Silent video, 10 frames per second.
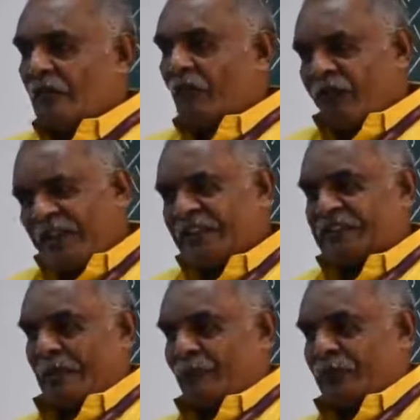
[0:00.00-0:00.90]
For
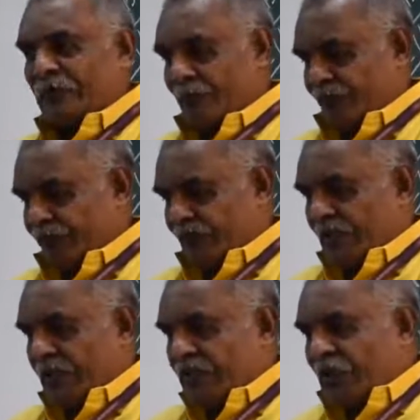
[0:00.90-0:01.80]
example,
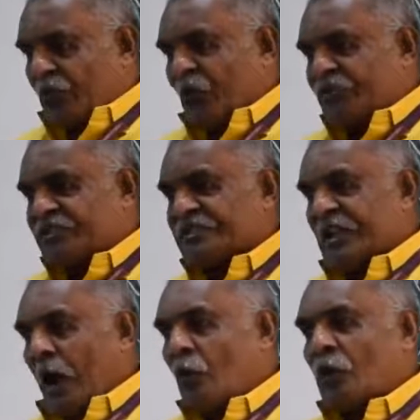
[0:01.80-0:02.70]
the questions,
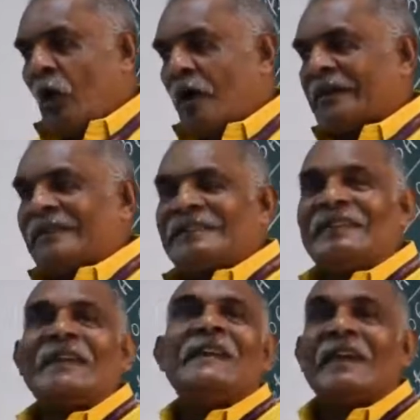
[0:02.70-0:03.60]
how long
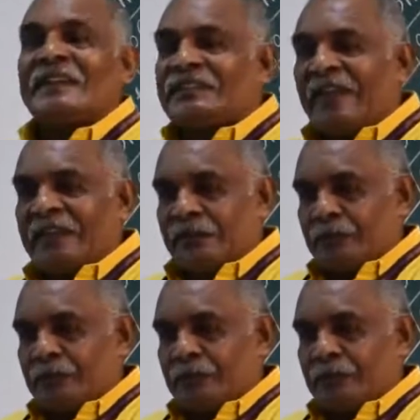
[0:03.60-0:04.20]
did it take?